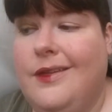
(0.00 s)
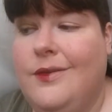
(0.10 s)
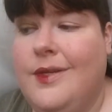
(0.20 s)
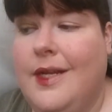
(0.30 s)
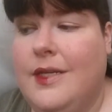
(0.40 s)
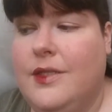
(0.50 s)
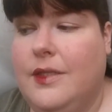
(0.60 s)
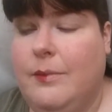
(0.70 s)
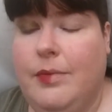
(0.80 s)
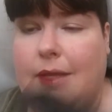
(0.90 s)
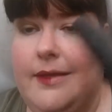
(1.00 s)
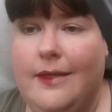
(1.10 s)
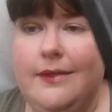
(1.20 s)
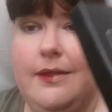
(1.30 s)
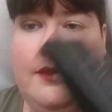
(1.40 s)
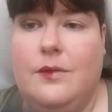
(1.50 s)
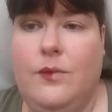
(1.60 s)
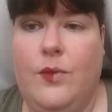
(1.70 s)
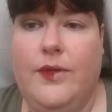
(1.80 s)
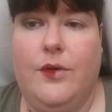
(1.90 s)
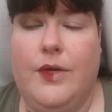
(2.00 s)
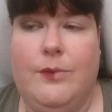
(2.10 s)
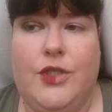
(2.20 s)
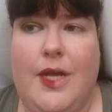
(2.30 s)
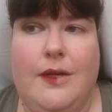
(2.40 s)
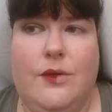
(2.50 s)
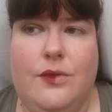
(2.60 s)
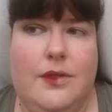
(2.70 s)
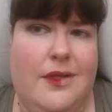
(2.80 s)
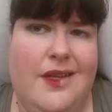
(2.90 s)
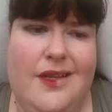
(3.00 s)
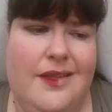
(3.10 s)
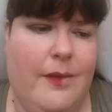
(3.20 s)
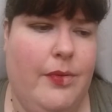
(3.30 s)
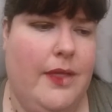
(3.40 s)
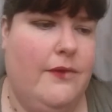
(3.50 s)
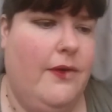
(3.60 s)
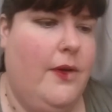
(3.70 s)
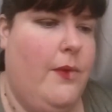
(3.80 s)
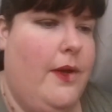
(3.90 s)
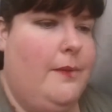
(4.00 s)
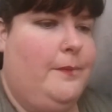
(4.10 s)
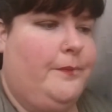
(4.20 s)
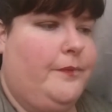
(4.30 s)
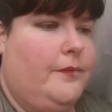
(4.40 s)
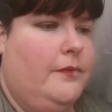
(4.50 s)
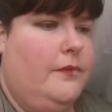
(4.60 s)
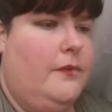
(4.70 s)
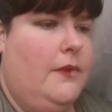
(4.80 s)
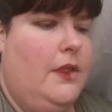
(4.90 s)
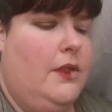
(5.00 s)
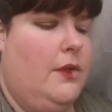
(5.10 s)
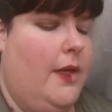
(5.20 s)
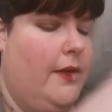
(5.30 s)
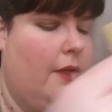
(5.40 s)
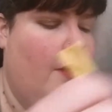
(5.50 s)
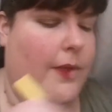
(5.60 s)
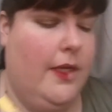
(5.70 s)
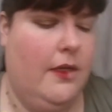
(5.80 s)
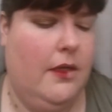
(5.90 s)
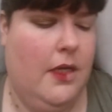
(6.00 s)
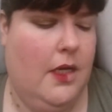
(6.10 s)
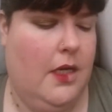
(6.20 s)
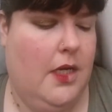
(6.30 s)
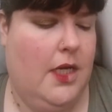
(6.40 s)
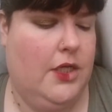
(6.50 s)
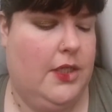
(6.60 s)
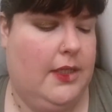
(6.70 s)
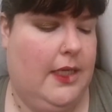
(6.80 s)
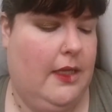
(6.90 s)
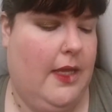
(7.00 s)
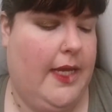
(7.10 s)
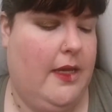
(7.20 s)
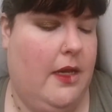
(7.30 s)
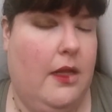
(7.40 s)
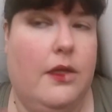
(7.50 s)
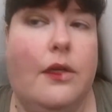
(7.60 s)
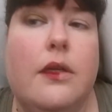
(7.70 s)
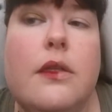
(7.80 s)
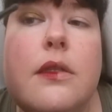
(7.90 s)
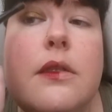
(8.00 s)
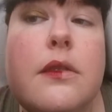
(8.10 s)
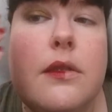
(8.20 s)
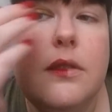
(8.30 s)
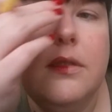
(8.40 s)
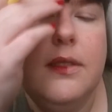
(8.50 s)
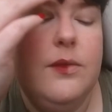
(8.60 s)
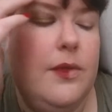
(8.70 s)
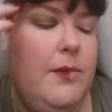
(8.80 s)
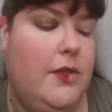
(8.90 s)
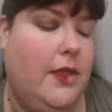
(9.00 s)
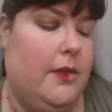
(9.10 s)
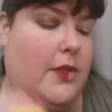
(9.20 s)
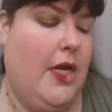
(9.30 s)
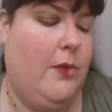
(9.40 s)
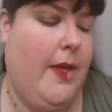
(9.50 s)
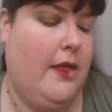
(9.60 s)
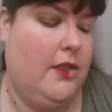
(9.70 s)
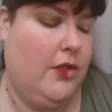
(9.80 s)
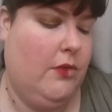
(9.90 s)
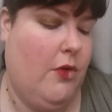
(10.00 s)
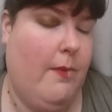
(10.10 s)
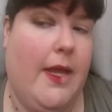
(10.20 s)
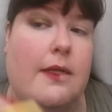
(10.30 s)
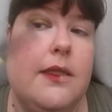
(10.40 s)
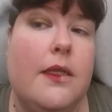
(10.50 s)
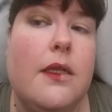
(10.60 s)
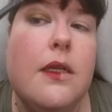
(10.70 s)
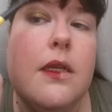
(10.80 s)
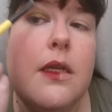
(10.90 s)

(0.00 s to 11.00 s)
You can actually blend these in with the cream shadows. They blend very well. So I'll go in and just get a light color. This one I'm using a Shadow Palette 2 Romantic.